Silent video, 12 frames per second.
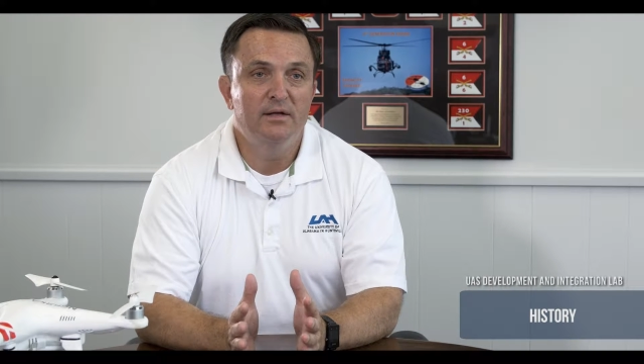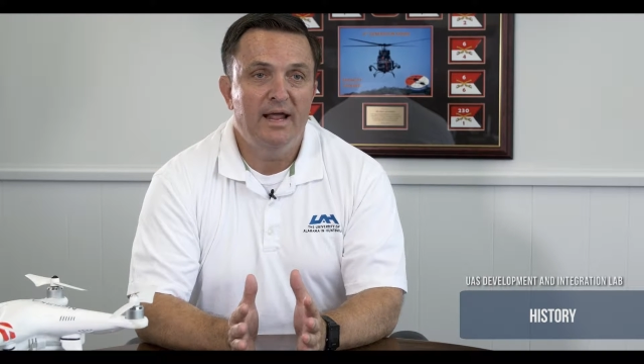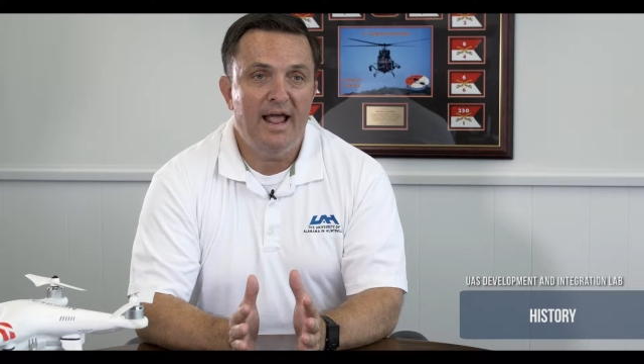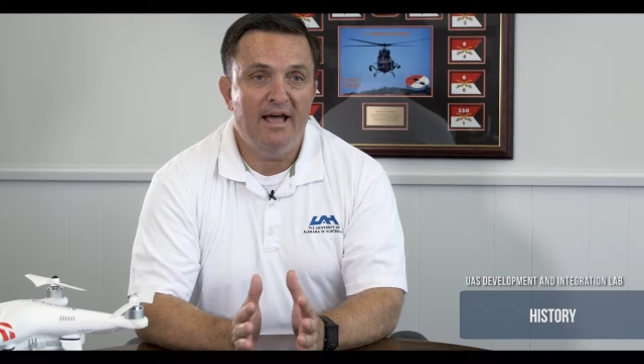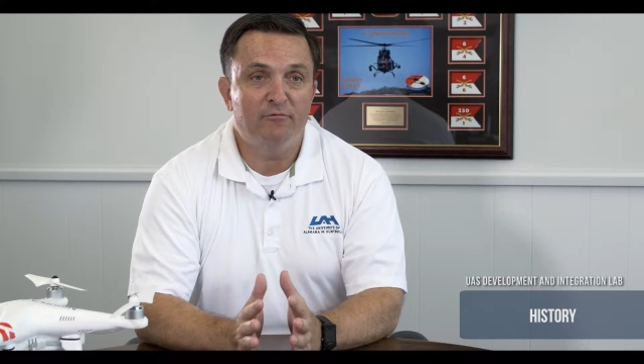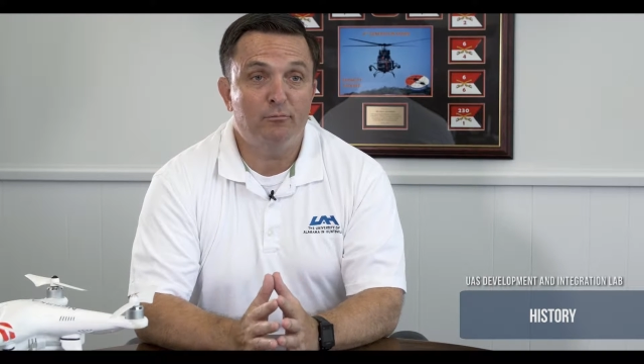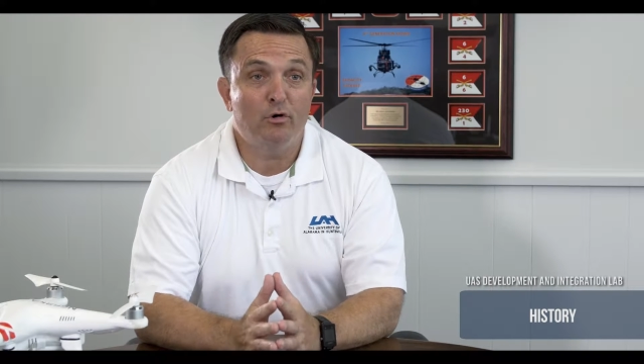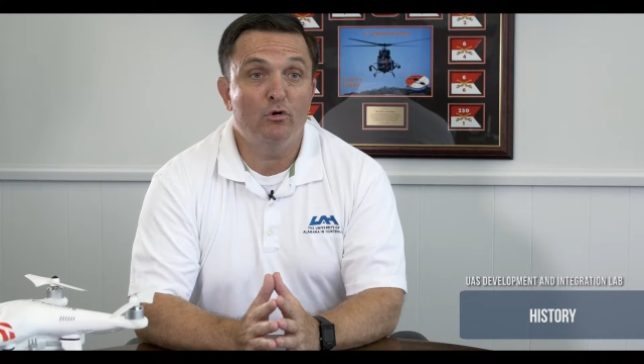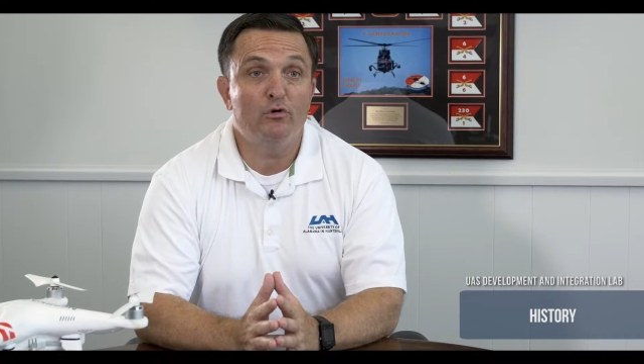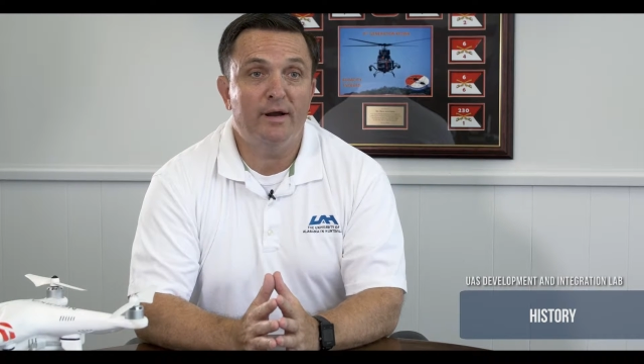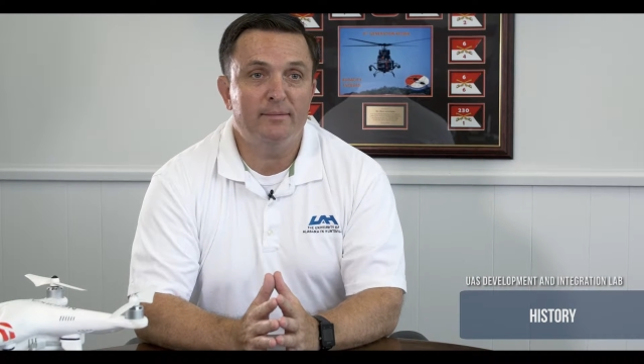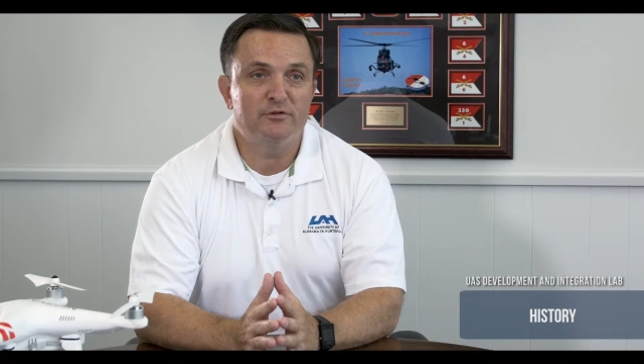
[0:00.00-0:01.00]
have
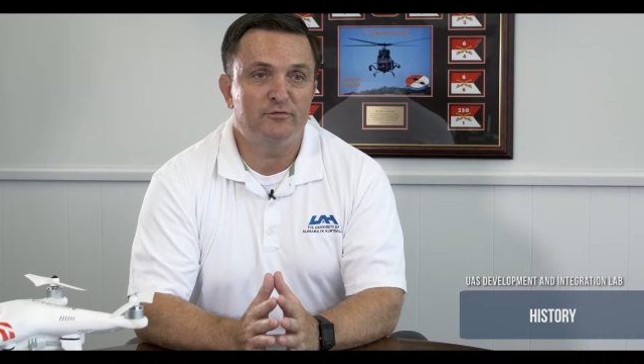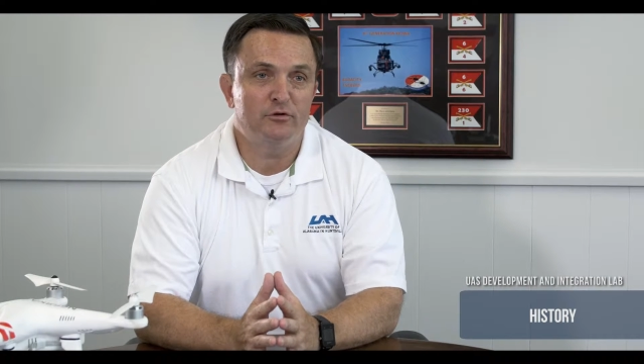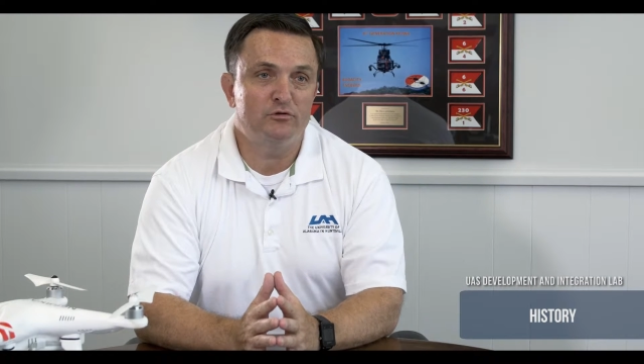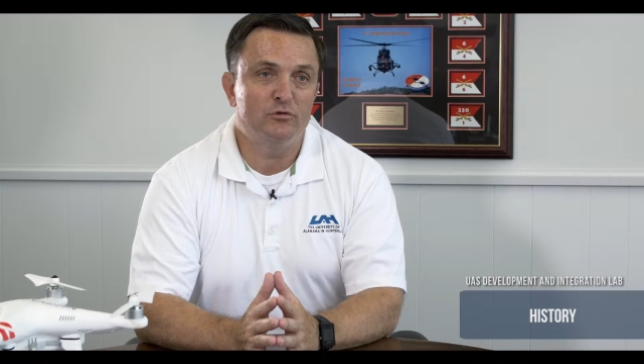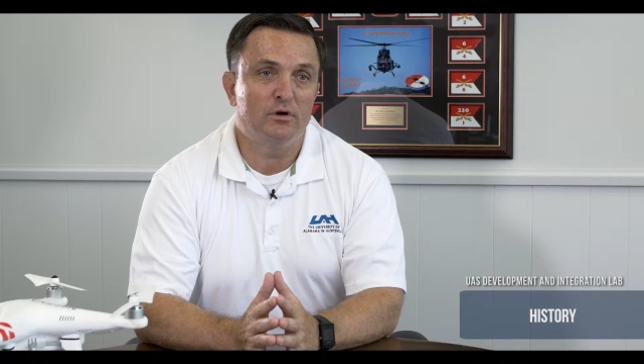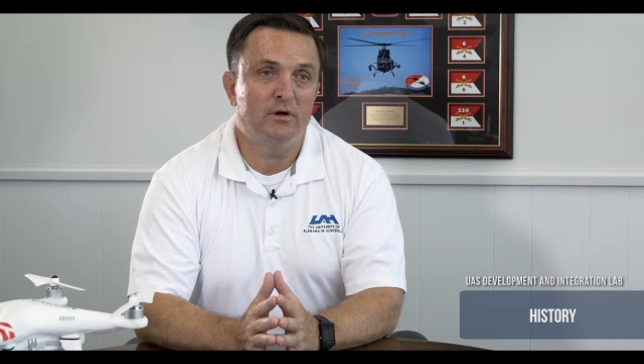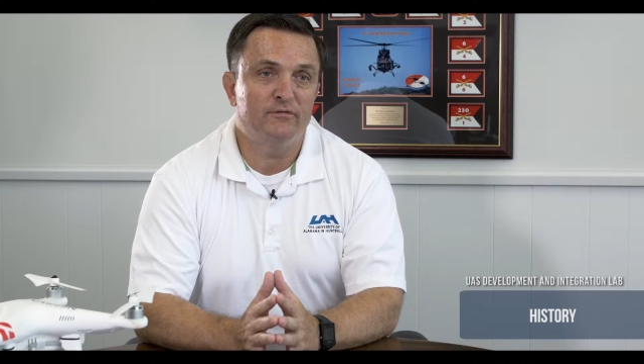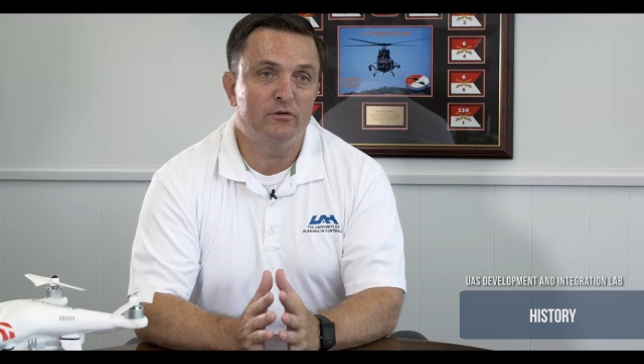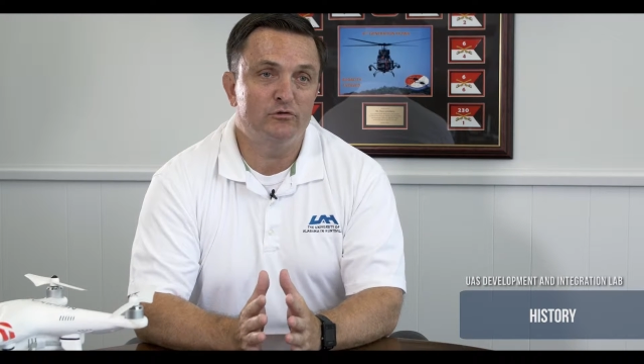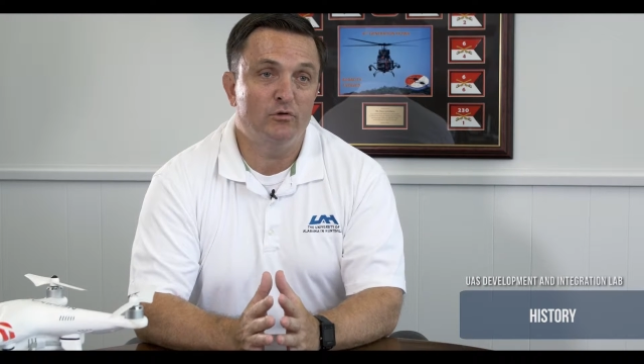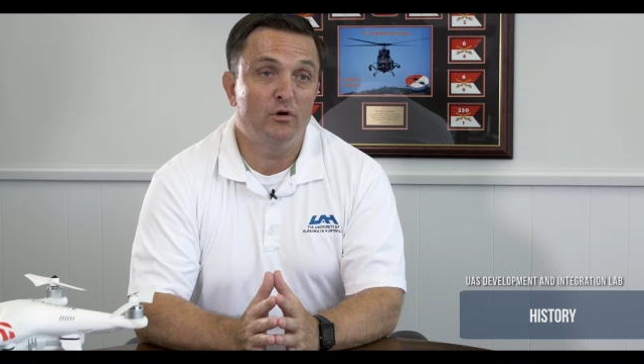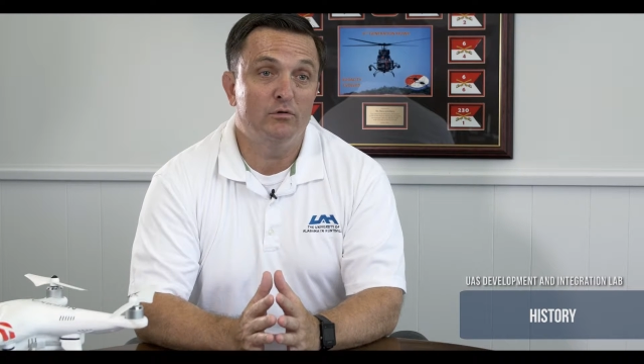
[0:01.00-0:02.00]
programs for
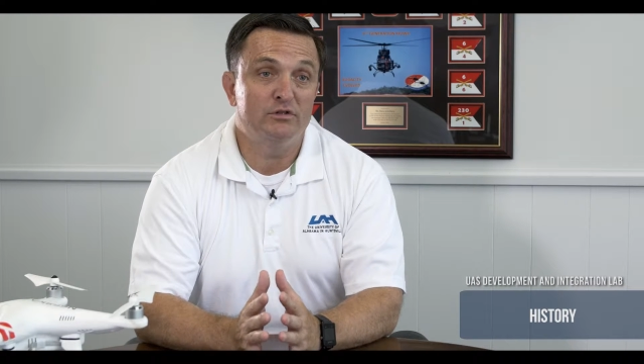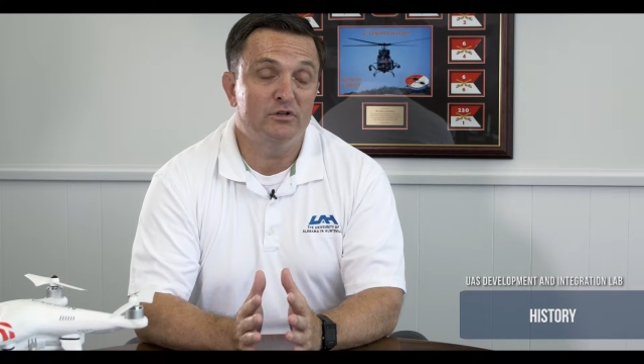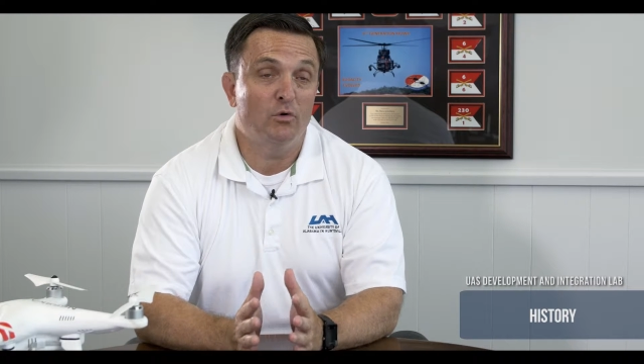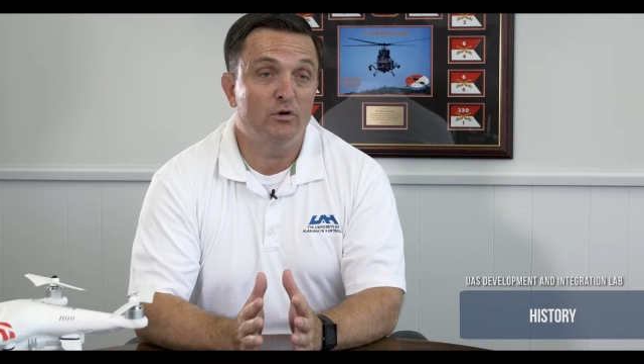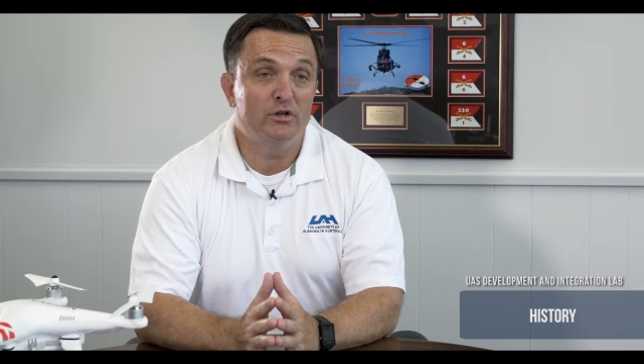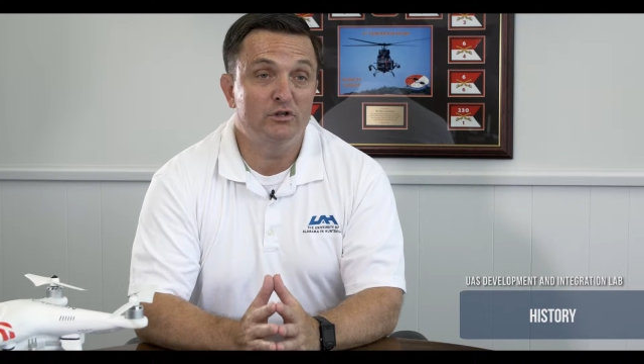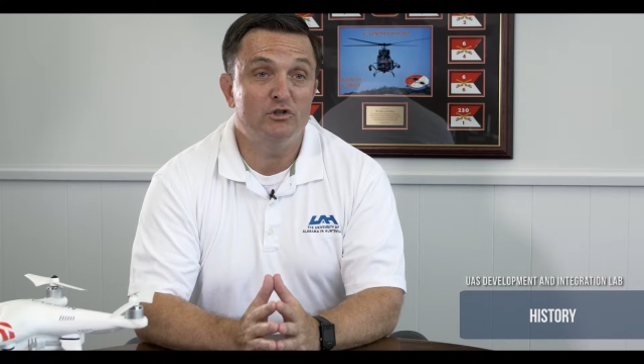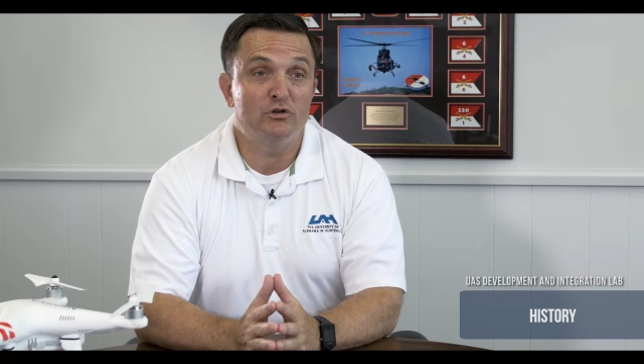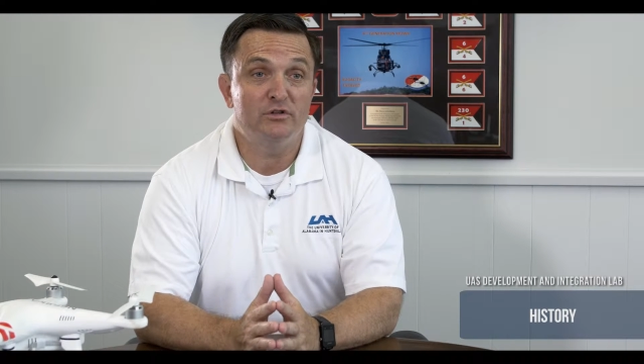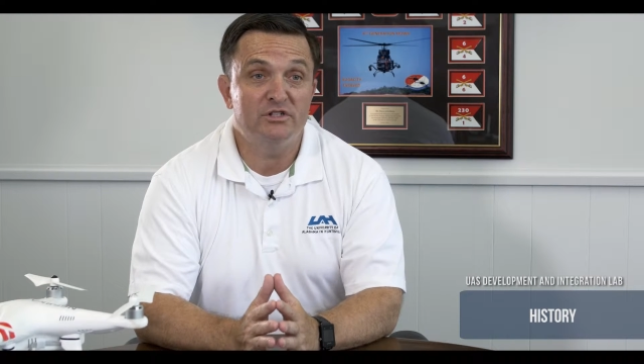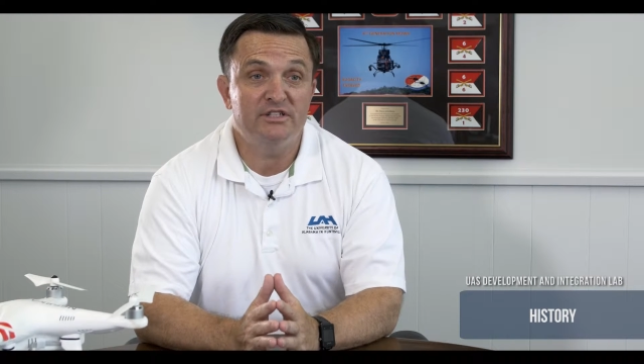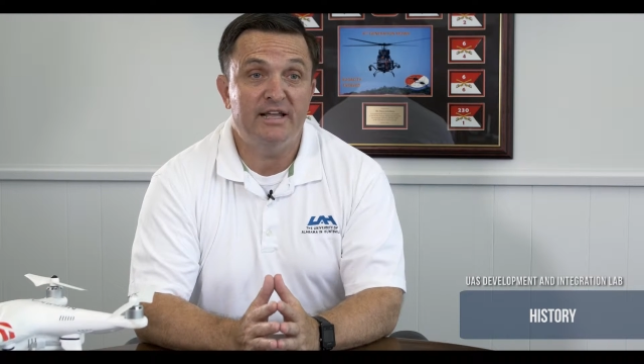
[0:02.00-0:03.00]
drones in order to ensure
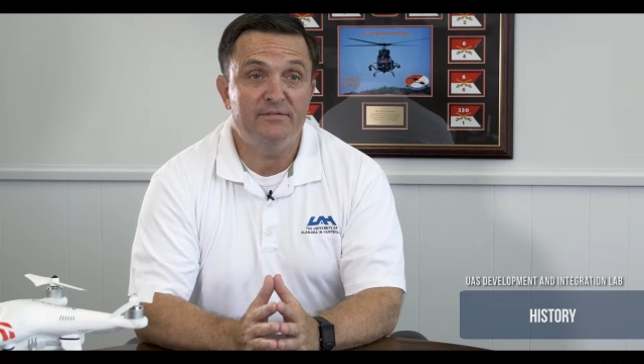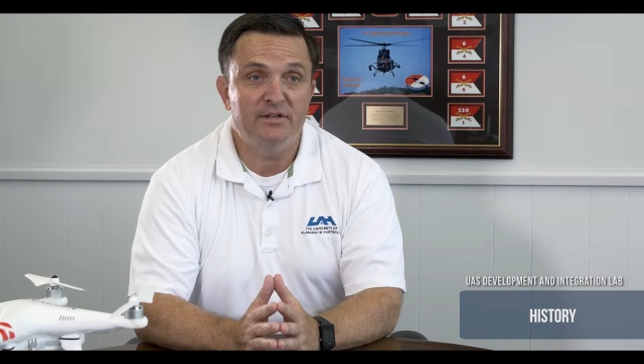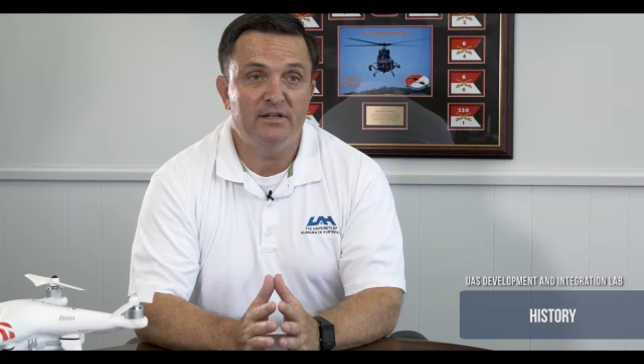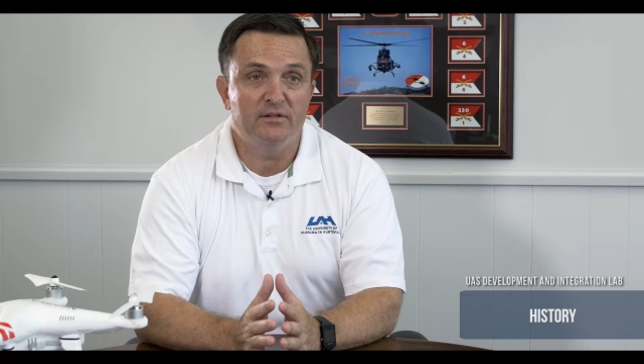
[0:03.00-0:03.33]
the safety